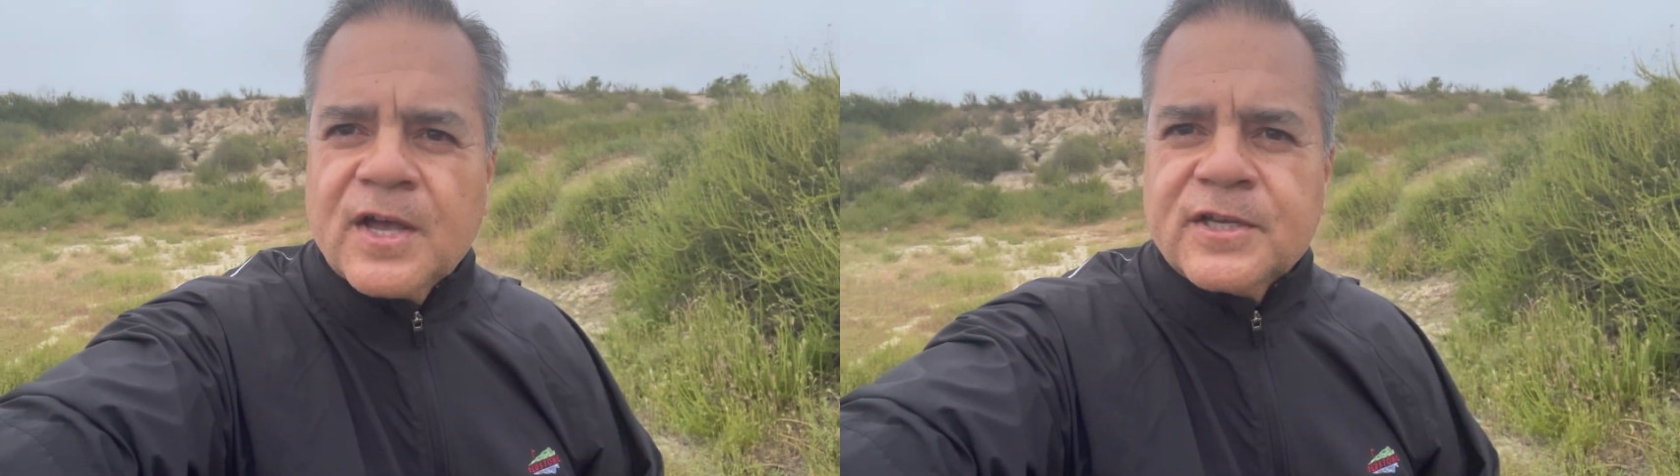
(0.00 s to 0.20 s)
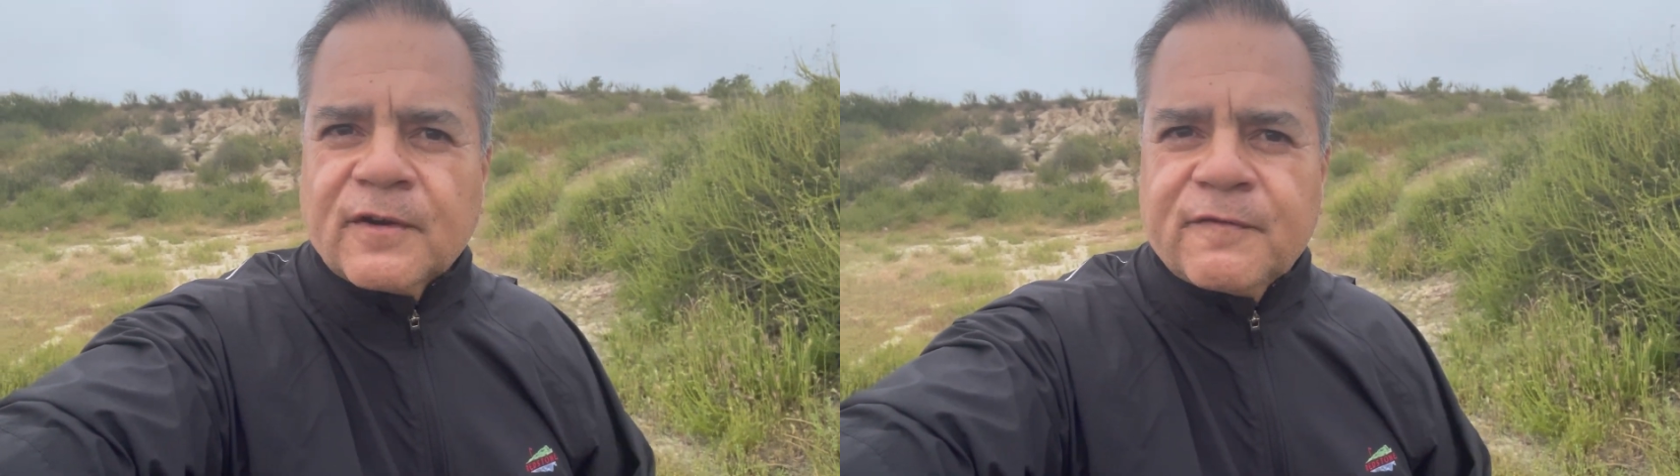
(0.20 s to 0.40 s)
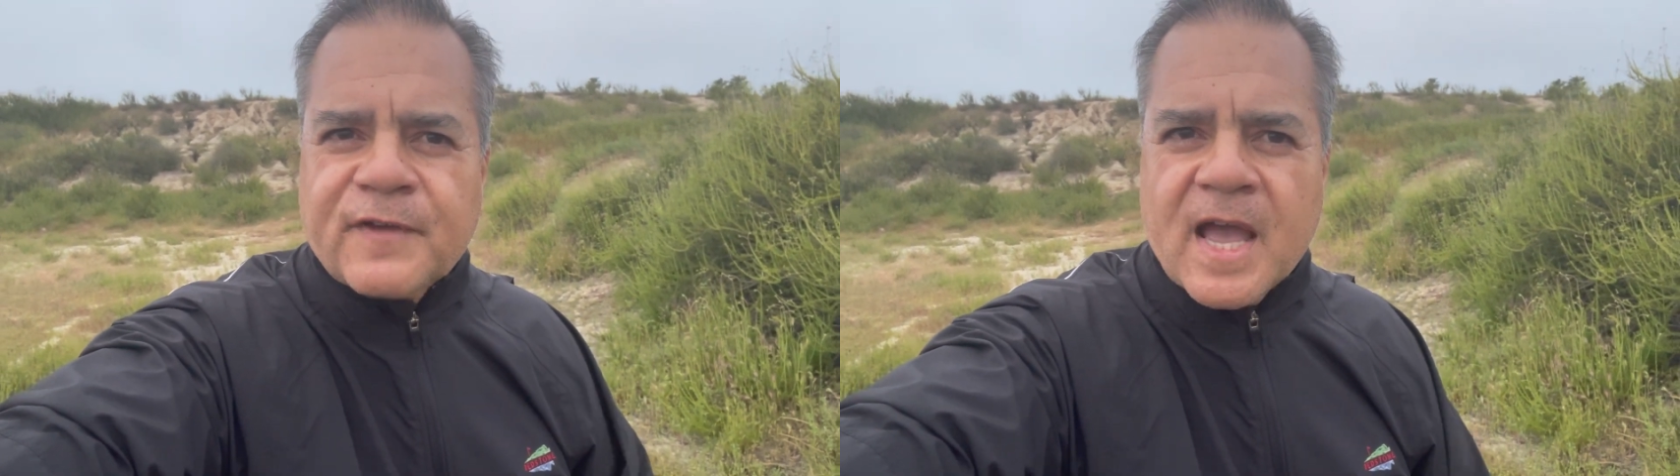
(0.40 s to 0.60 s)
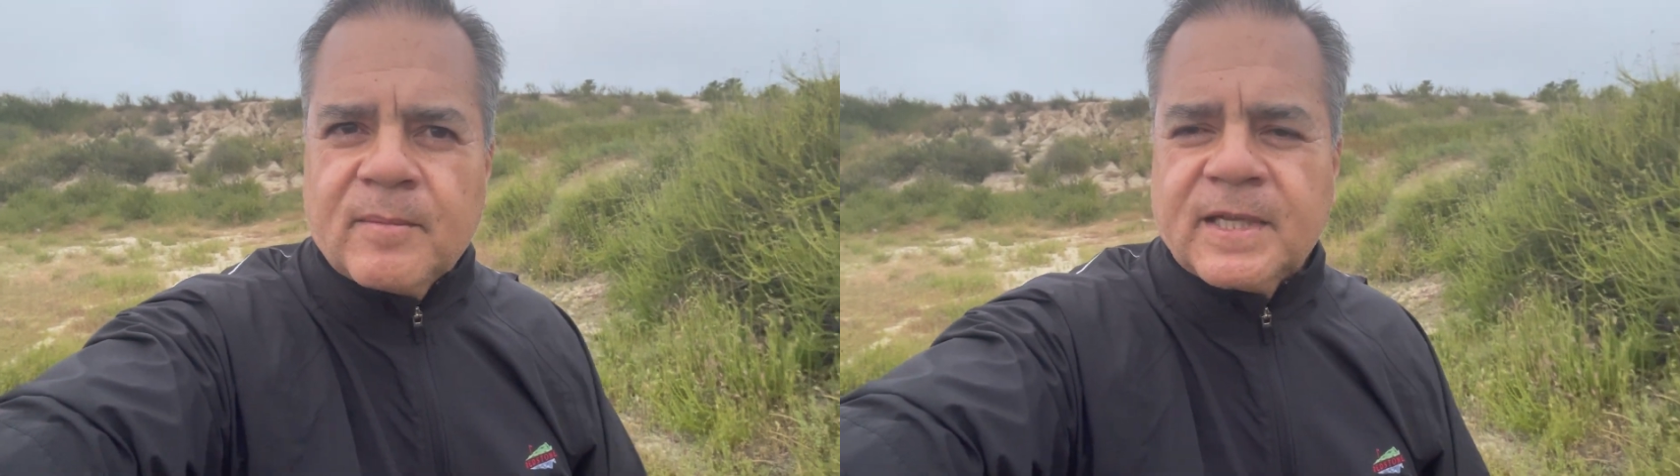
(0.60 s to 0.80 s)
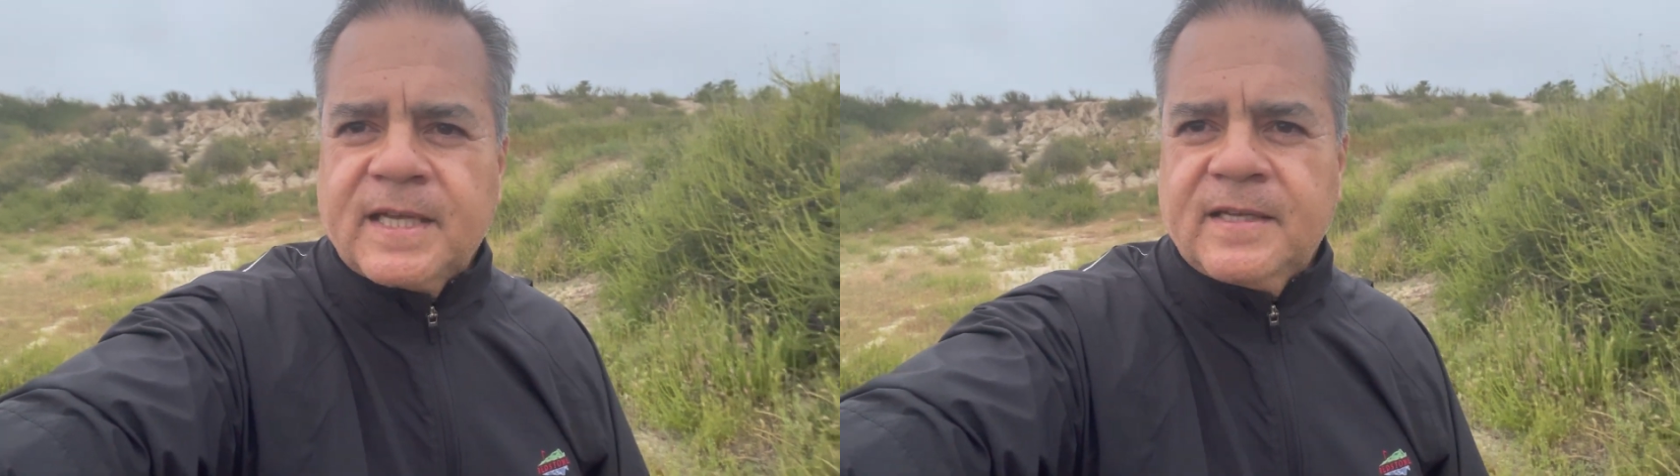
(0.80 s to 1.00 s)
your
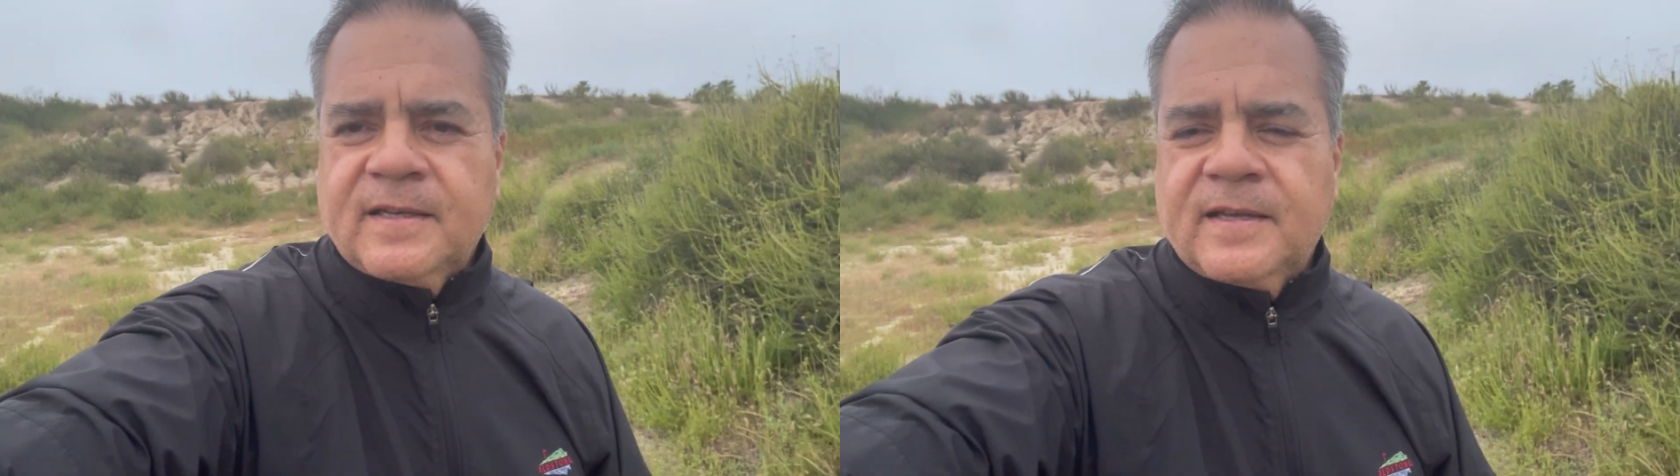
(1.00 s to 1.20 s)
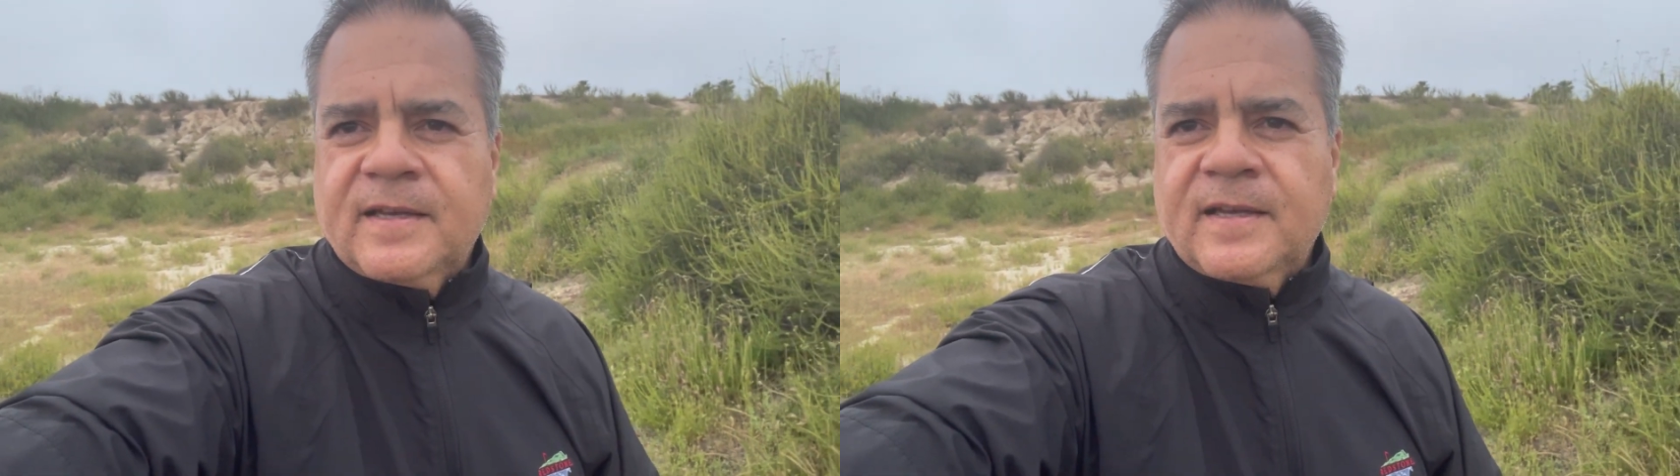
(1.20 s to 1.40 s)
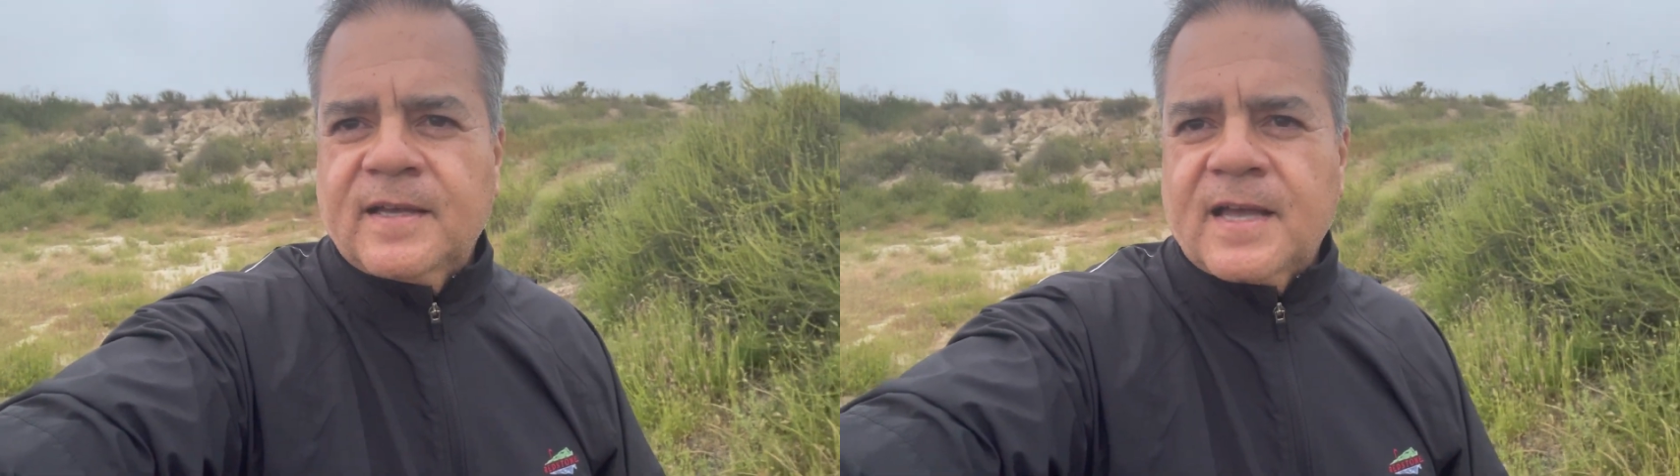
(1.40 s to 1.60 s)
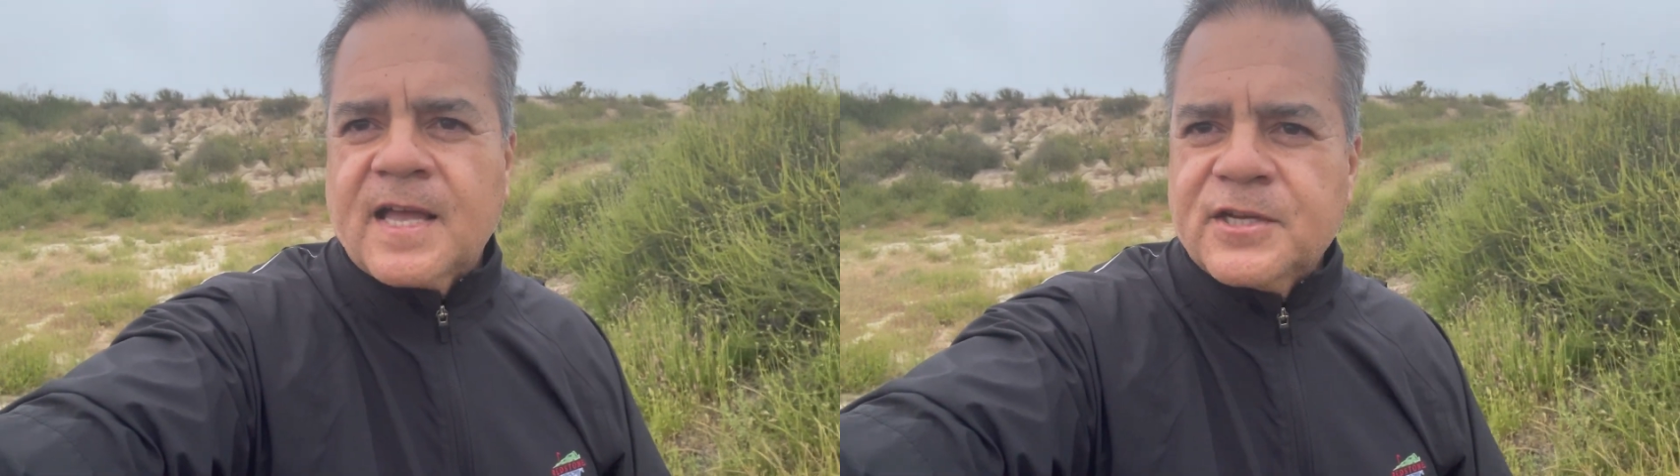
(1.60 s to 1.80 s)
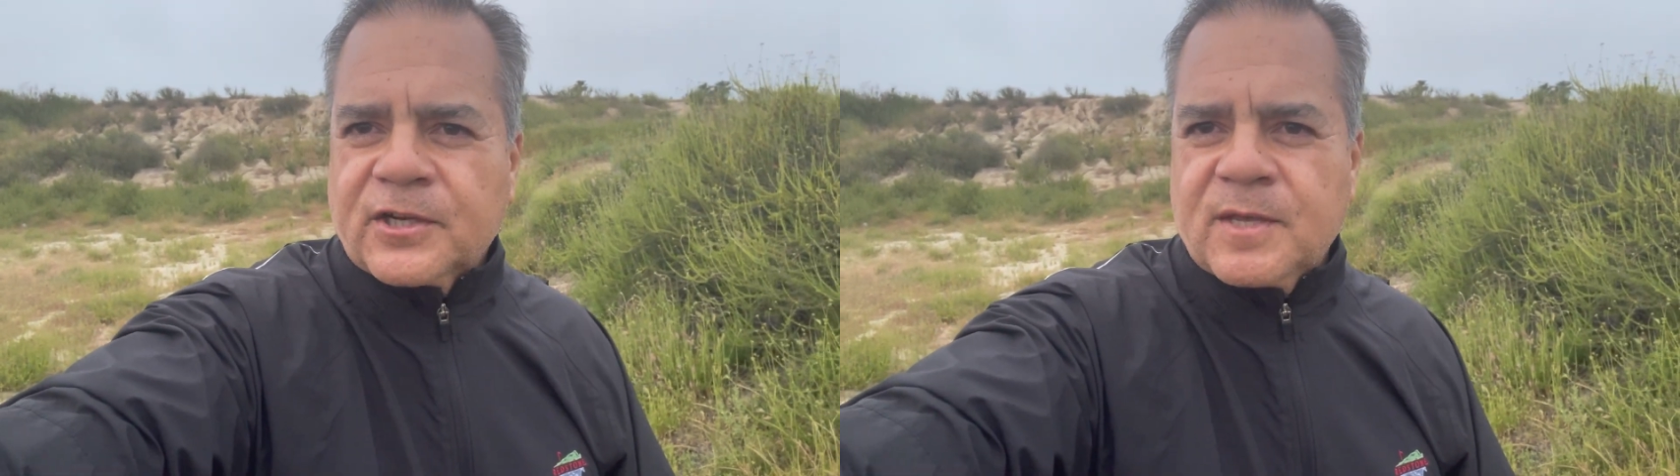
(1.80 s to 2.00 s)
family,
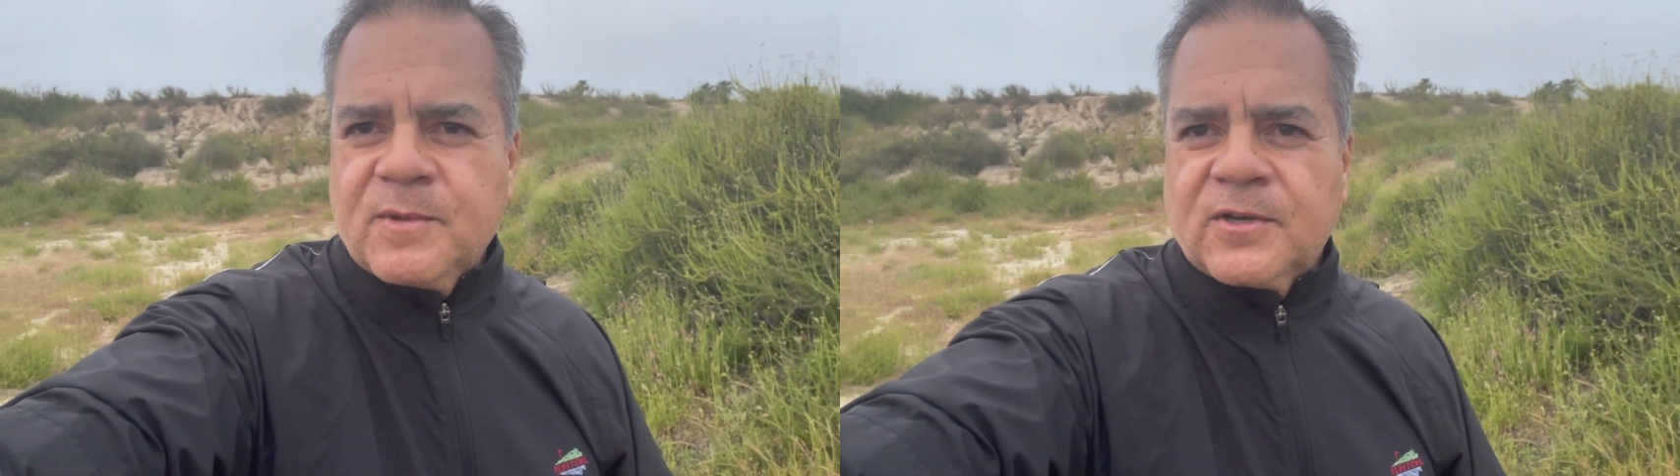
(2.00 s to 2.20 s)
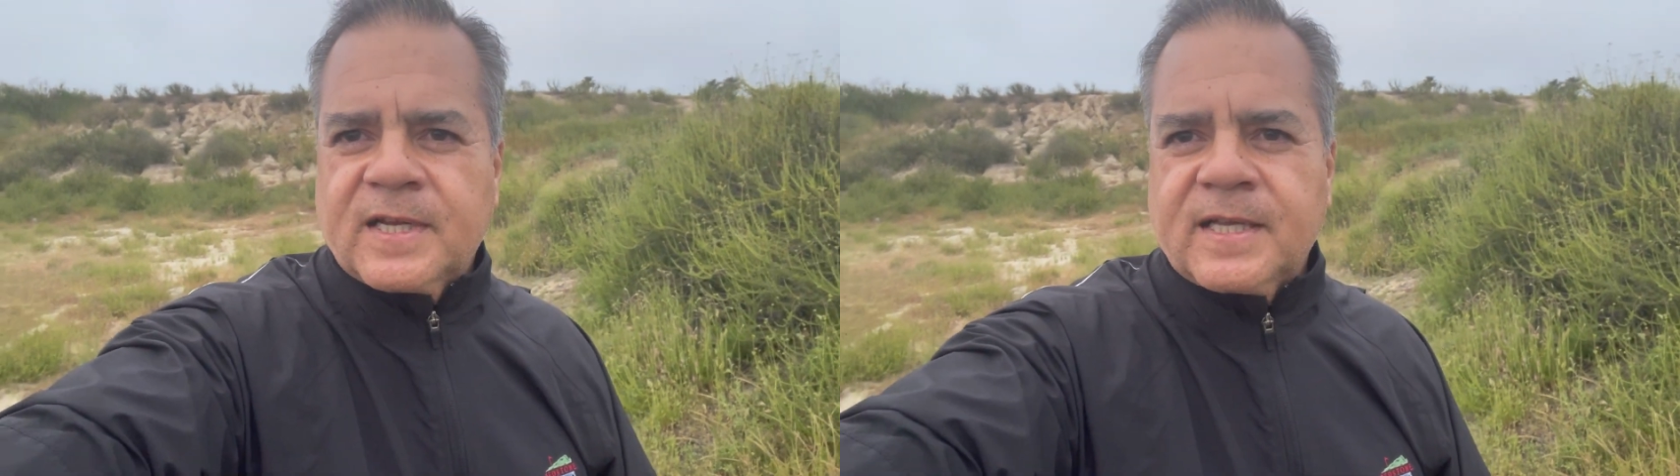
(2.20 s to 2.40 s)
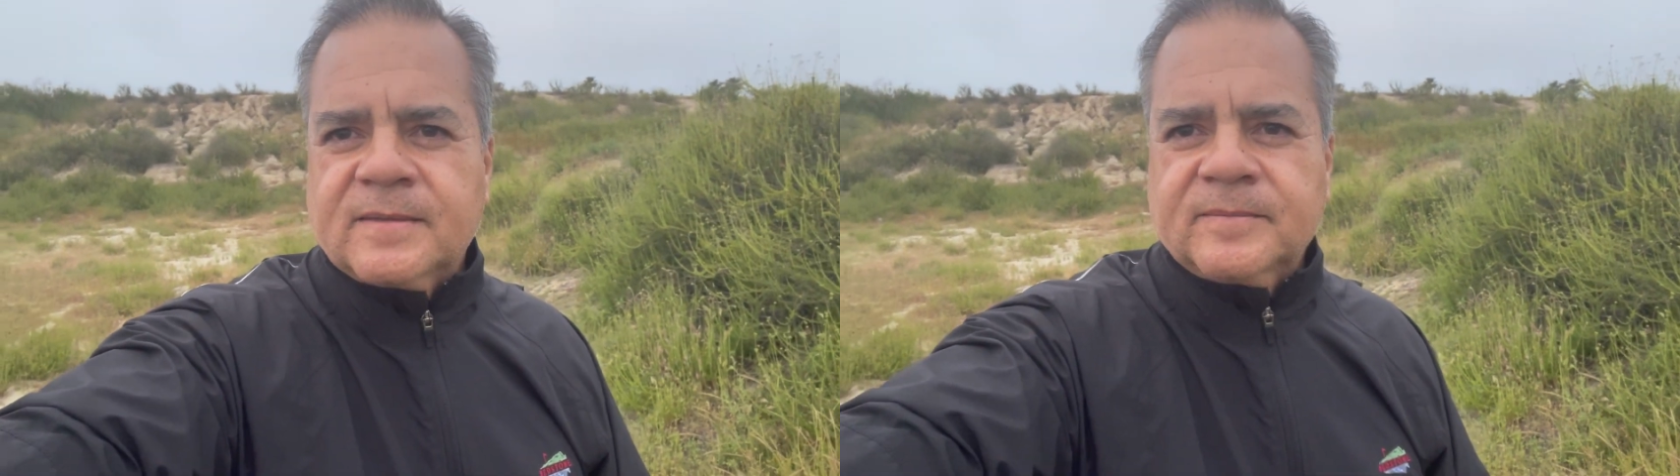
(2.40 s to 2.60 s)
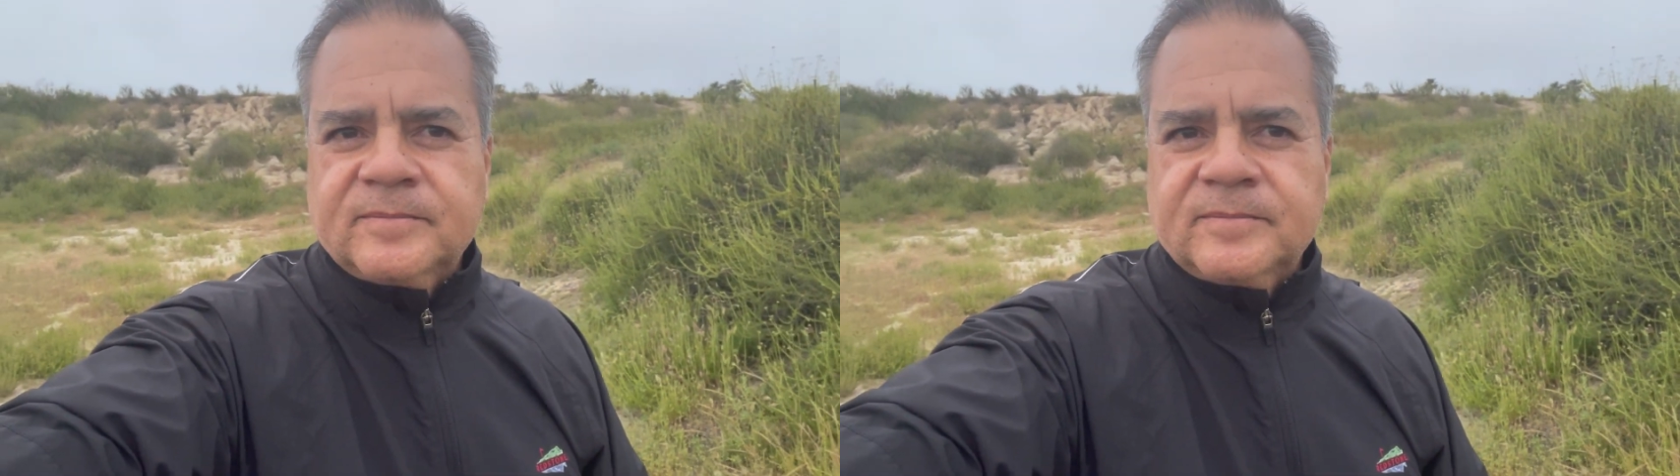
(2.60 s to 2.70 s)
and your community.